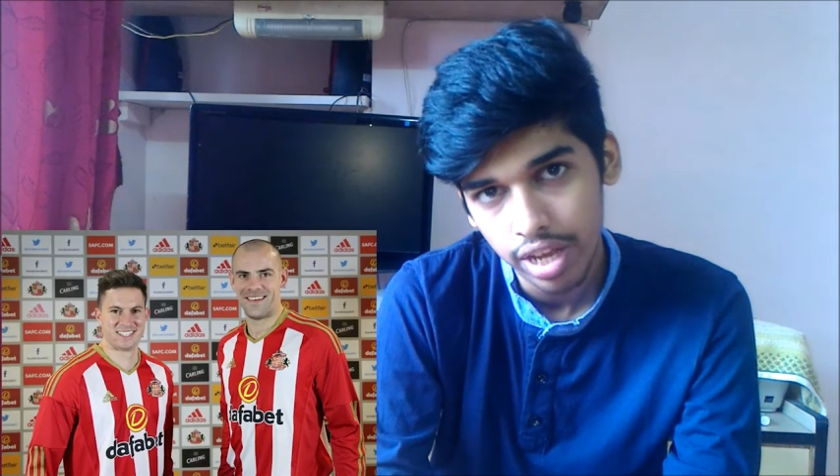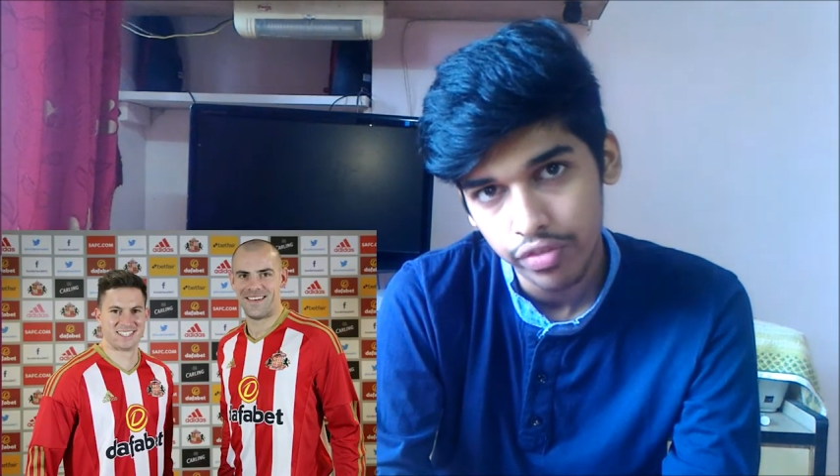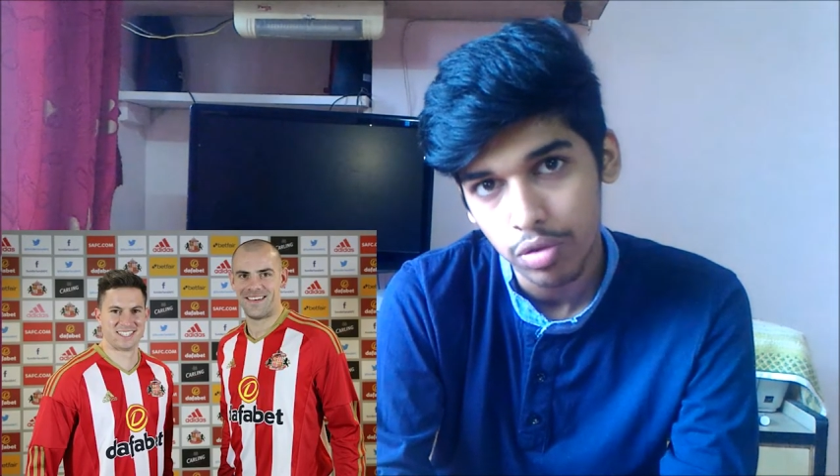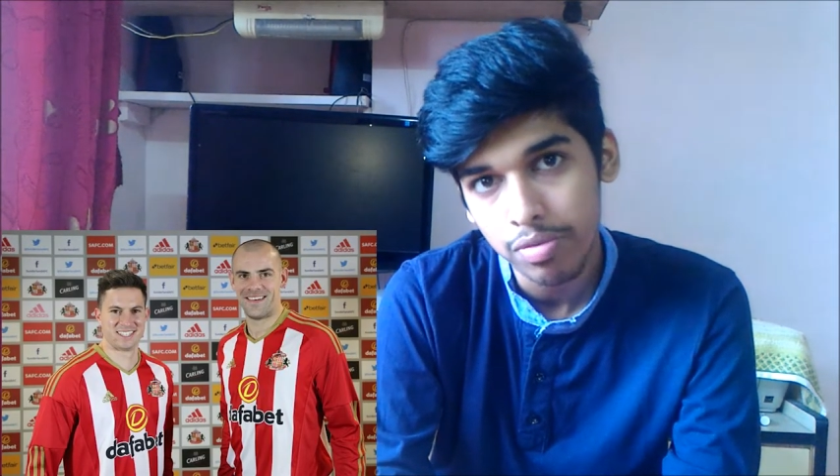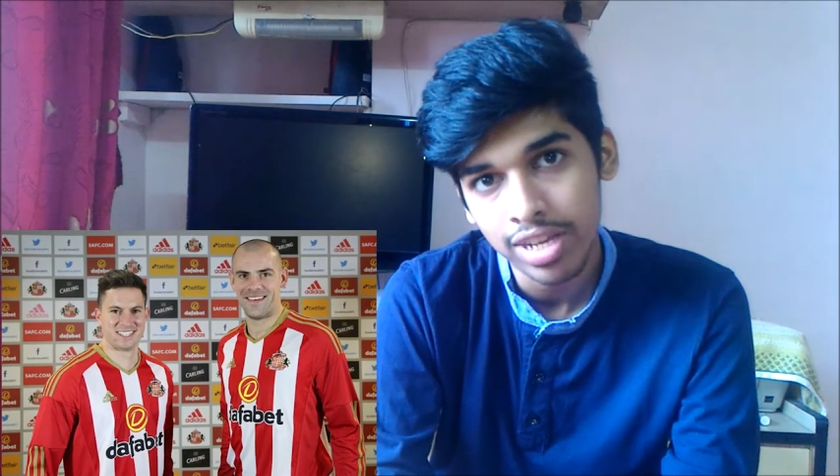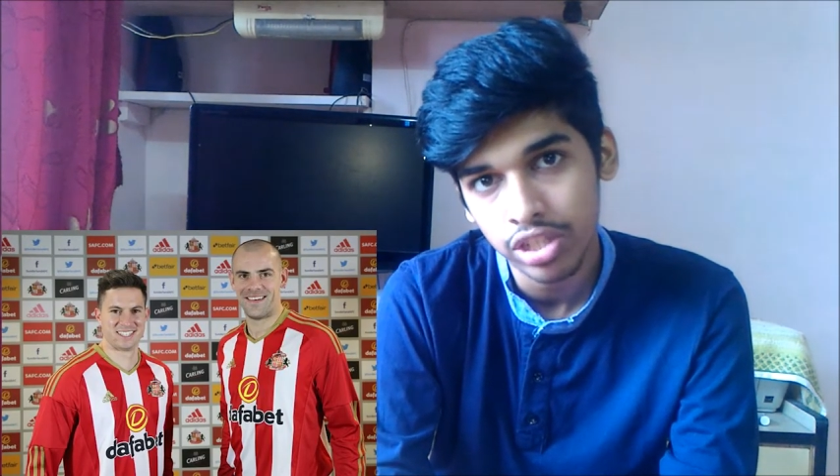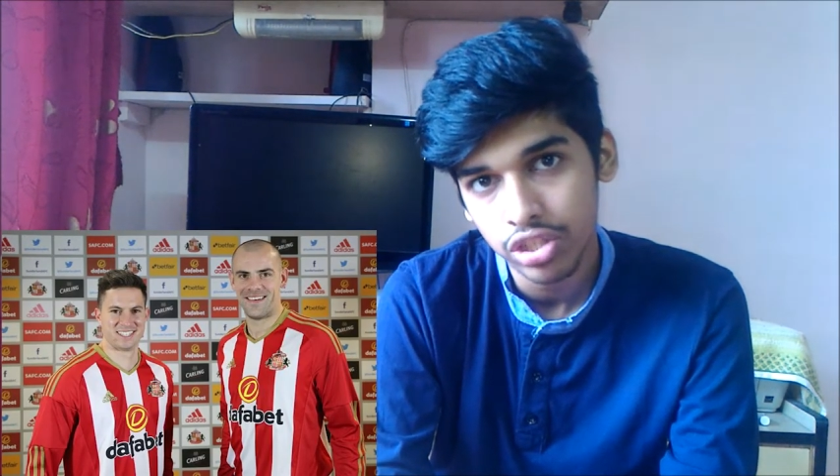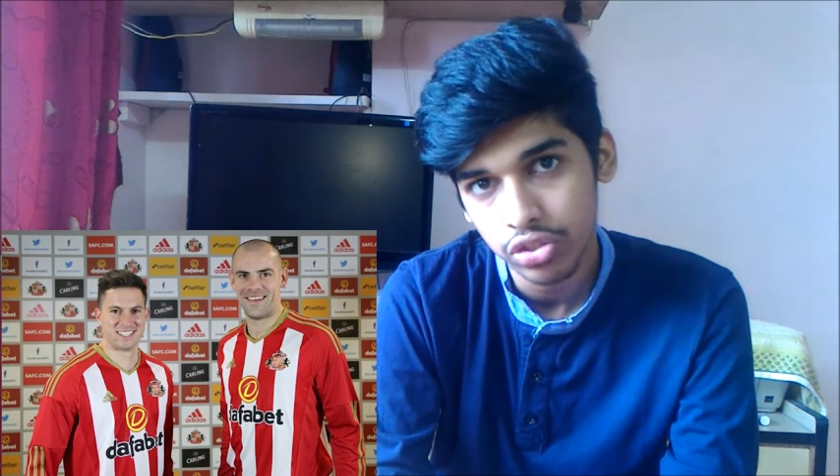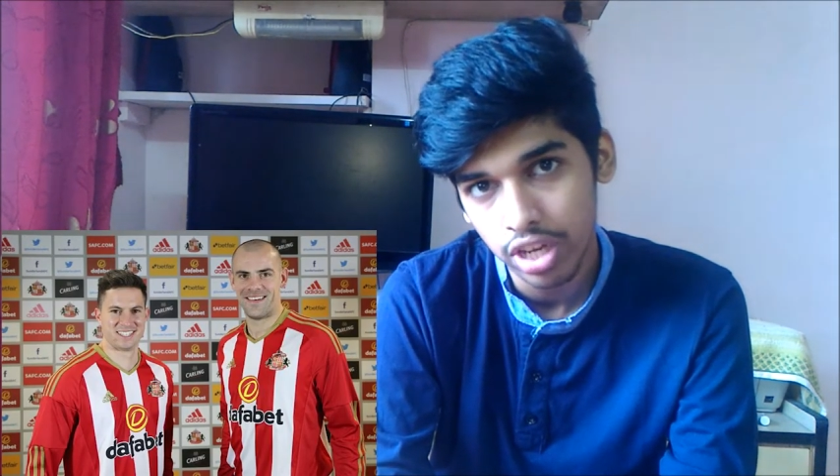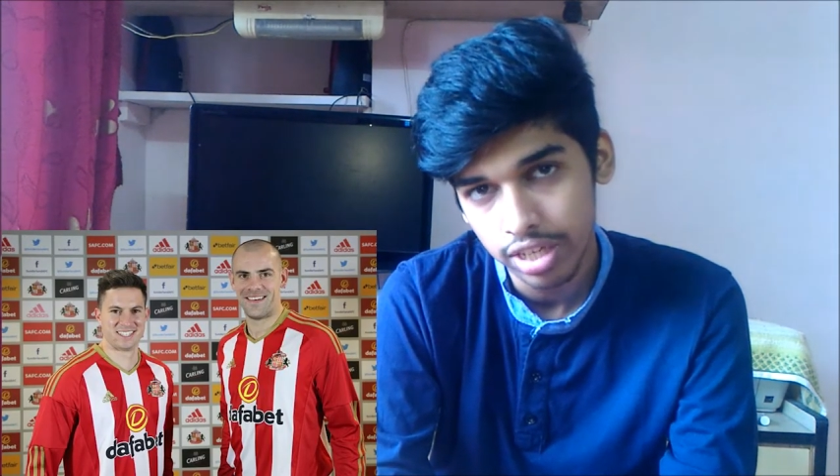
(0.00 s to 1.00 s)
former
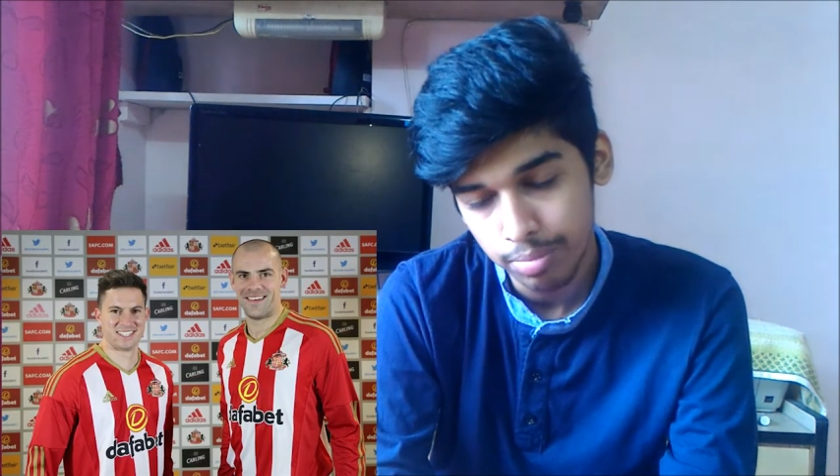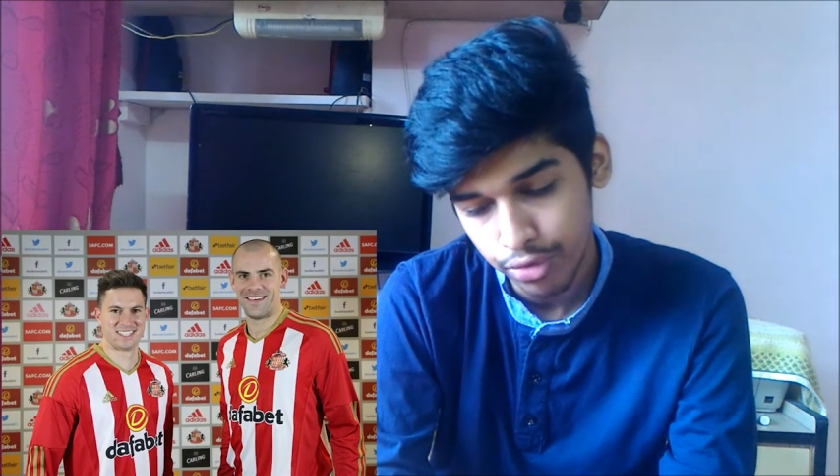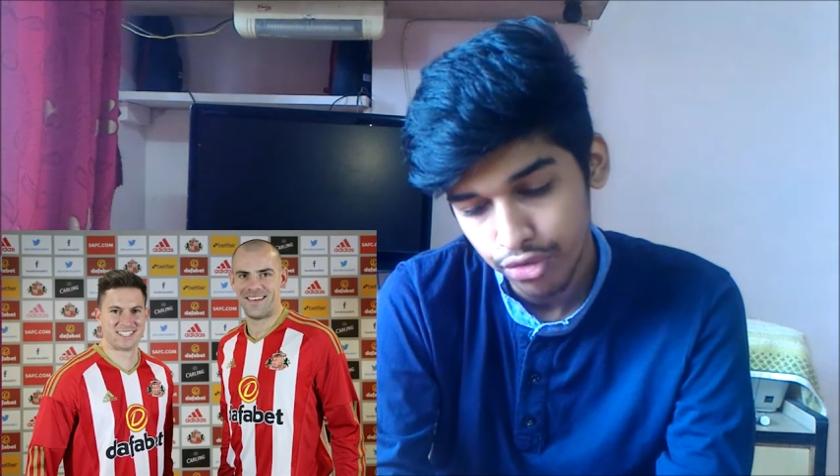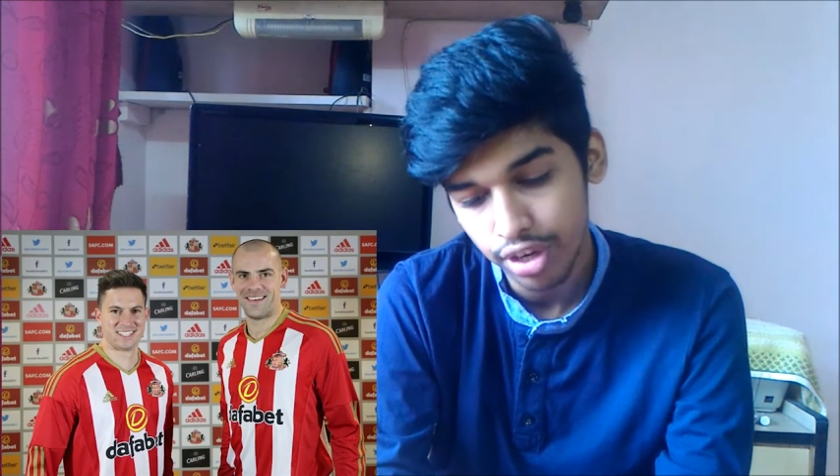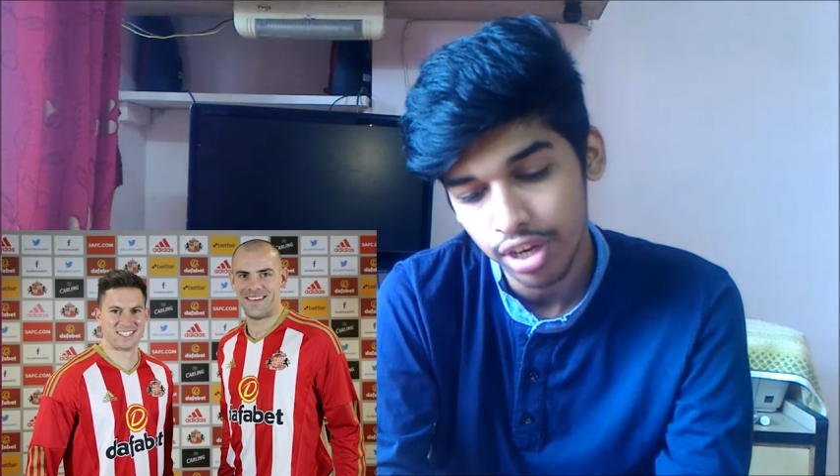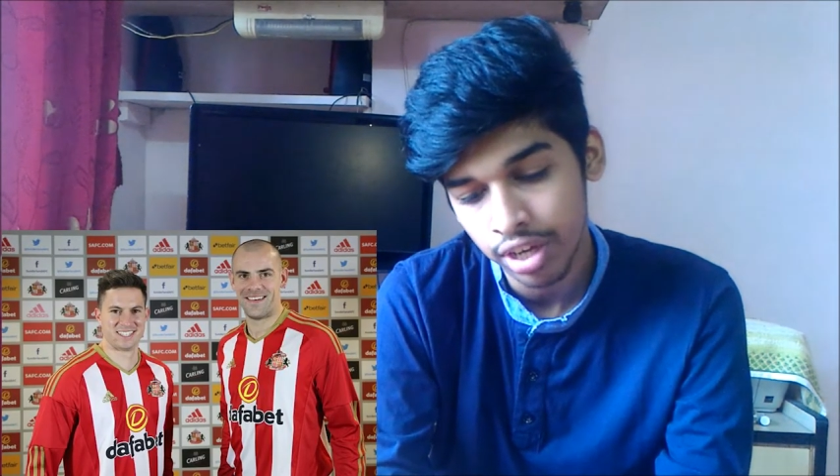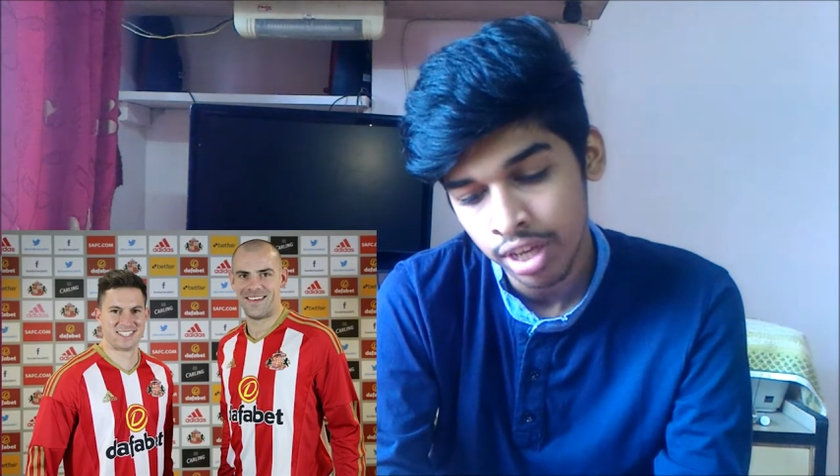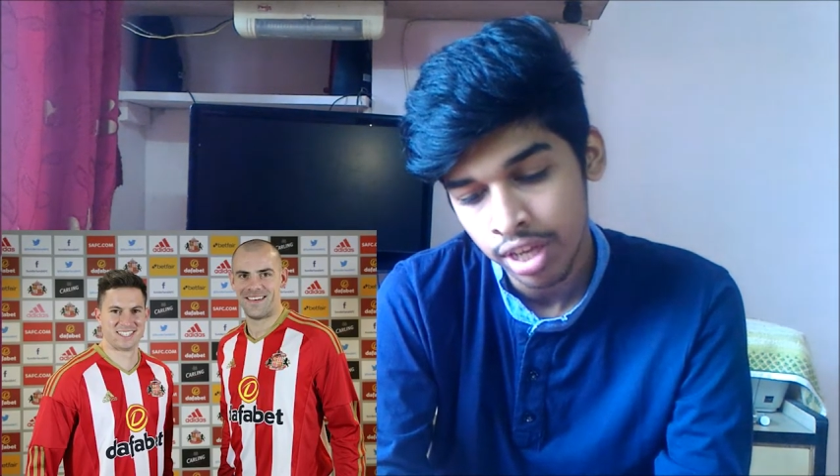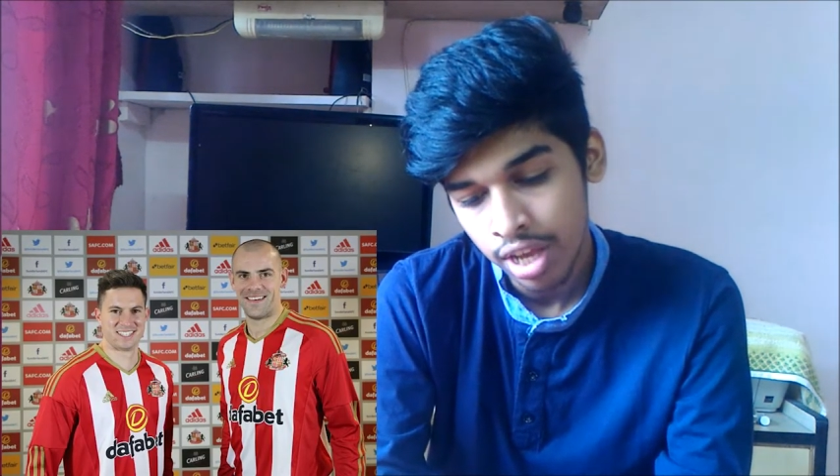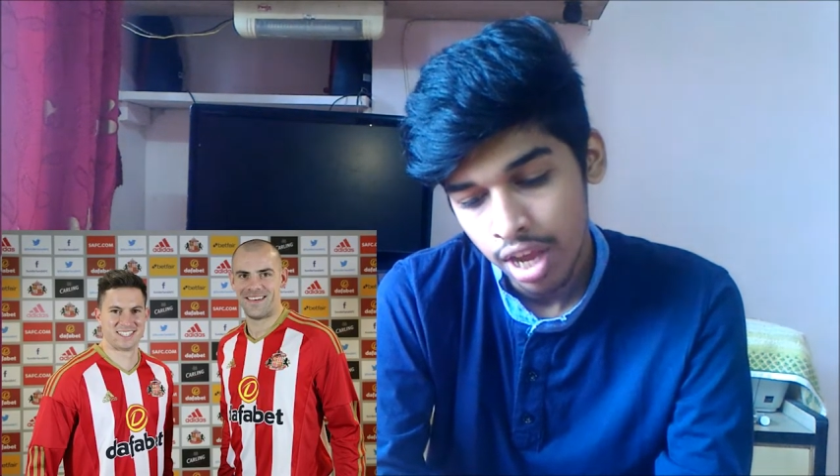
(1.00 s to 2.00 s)
Manchester United
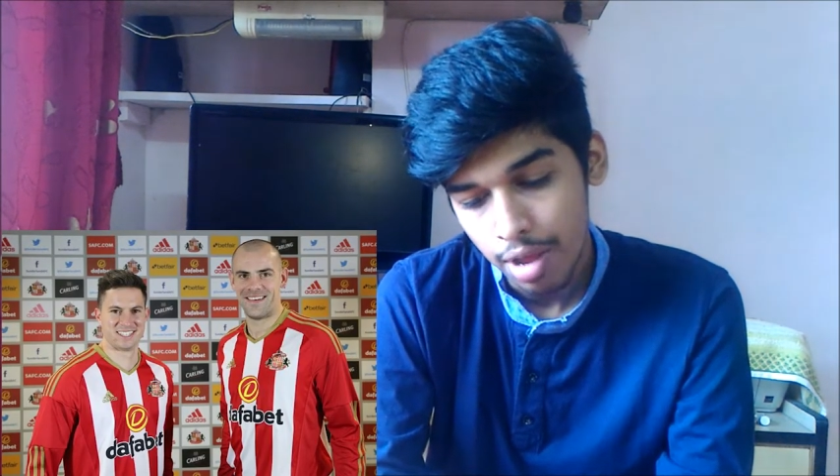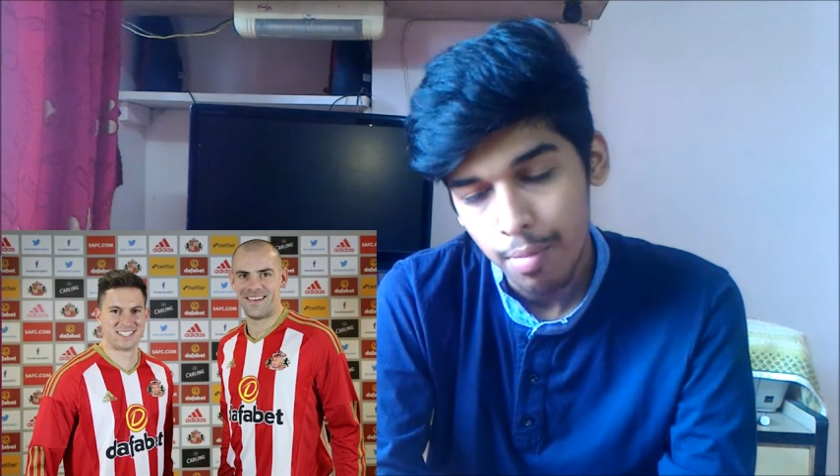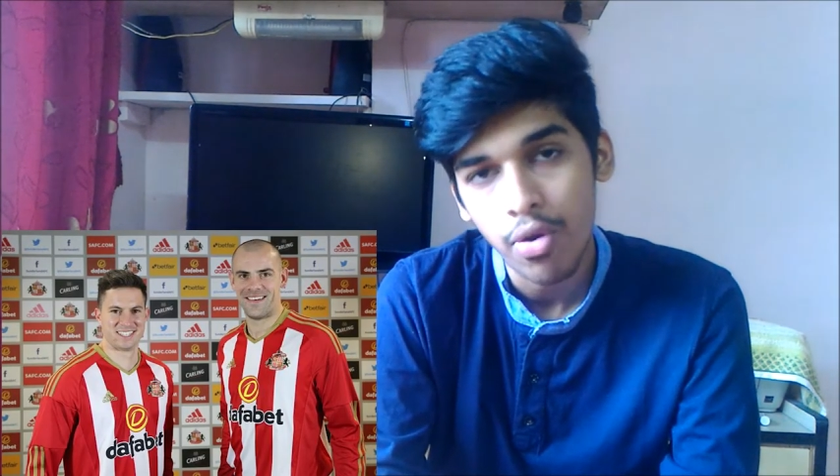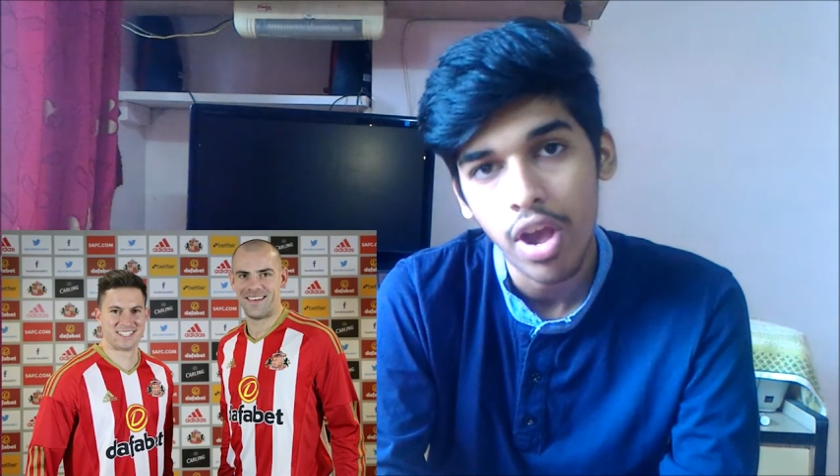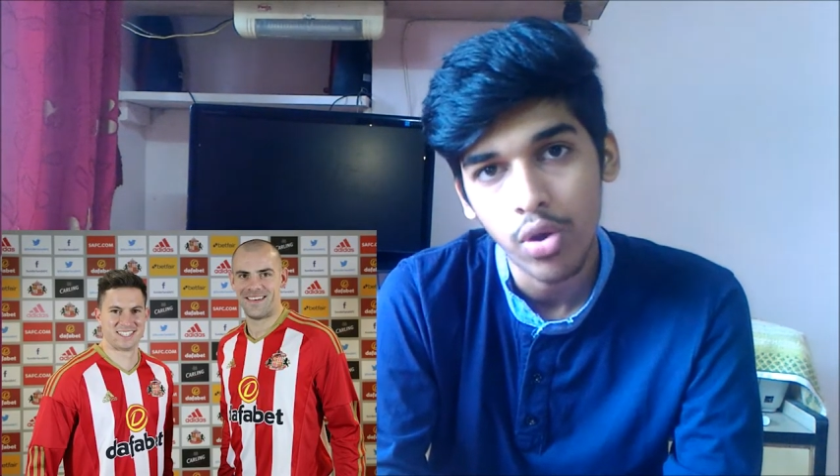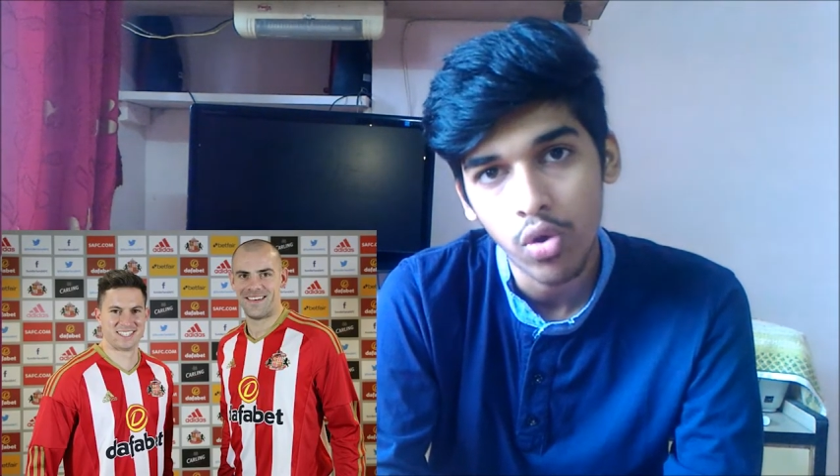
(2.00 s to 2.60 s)
midfielder, and Brian